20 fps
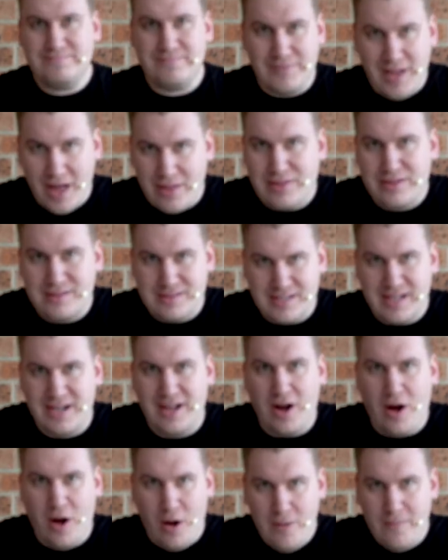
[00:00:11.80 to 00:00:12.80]
nothing's
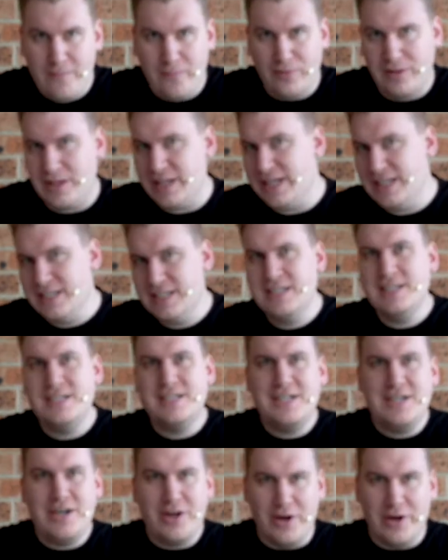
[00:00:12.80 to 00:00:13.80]
gonna hopefully
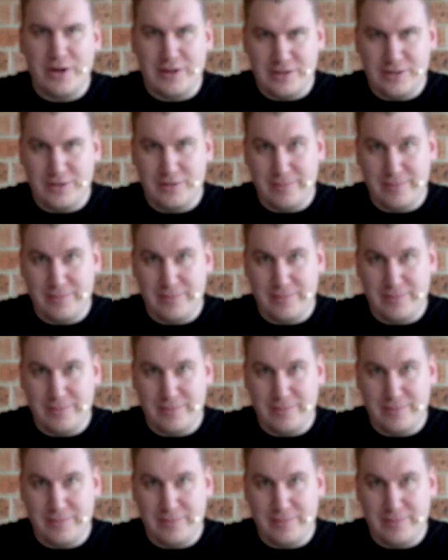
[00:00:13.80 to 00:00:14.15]
hurt too